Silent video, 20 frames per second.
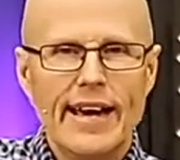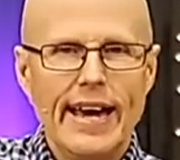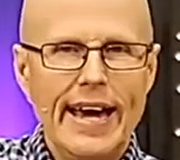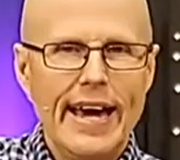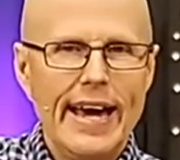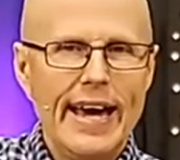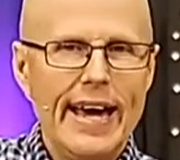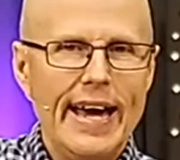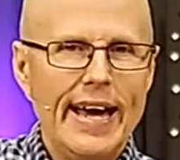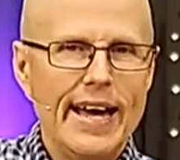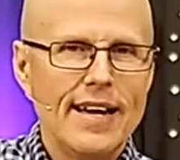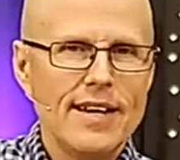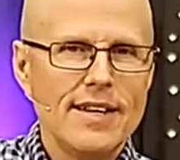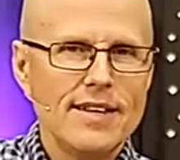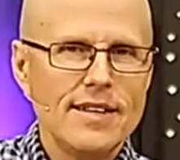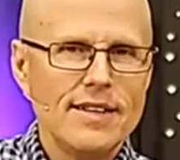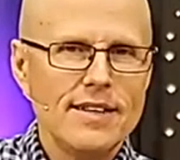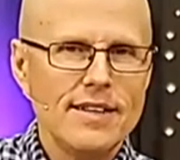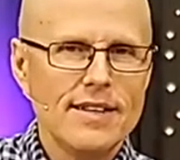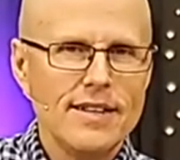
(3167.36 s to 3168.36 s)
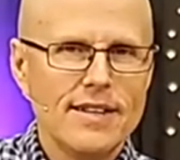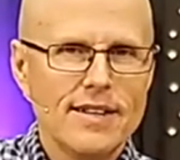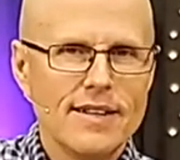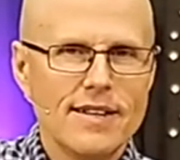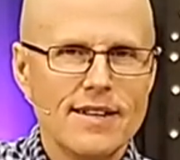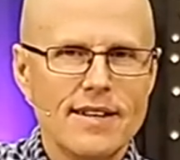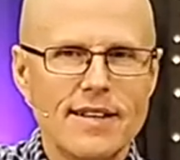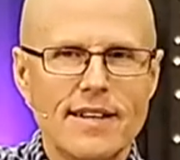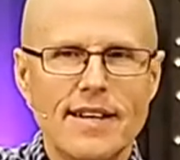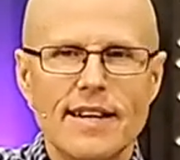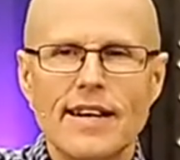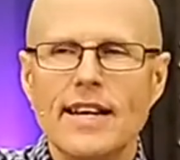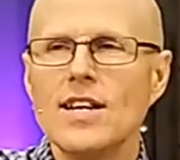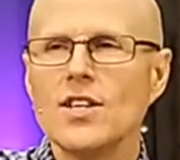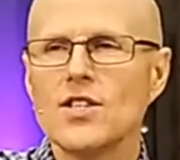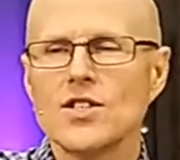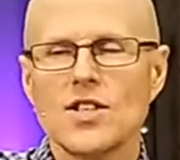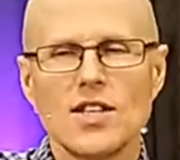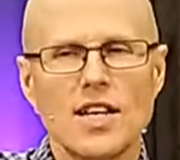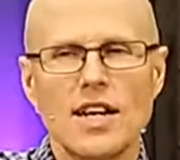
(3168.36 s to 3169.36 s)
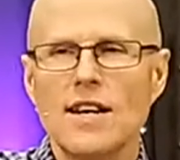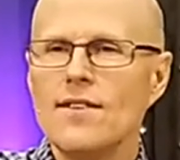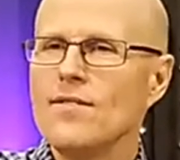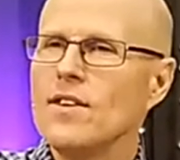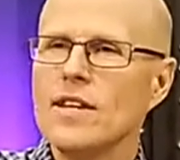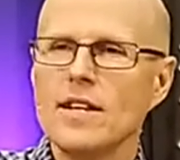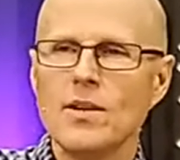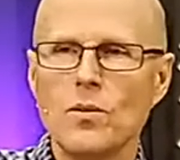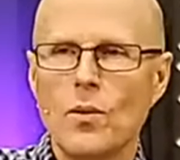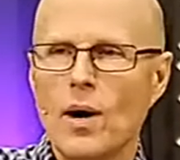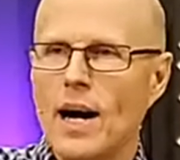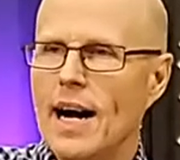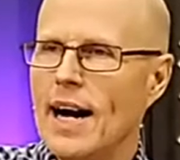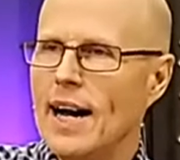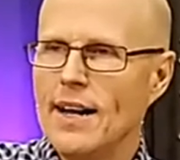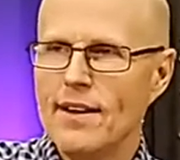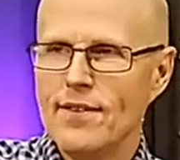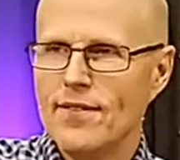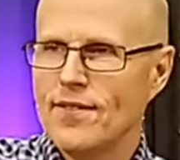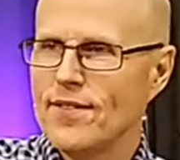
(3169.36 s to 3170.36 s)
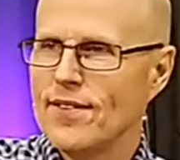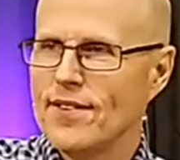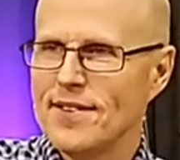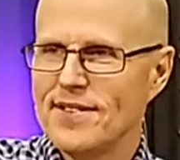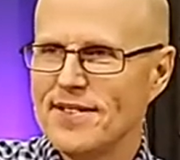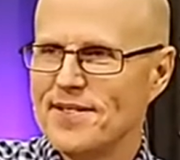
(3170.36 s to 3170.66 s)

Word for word: and his lovely wife,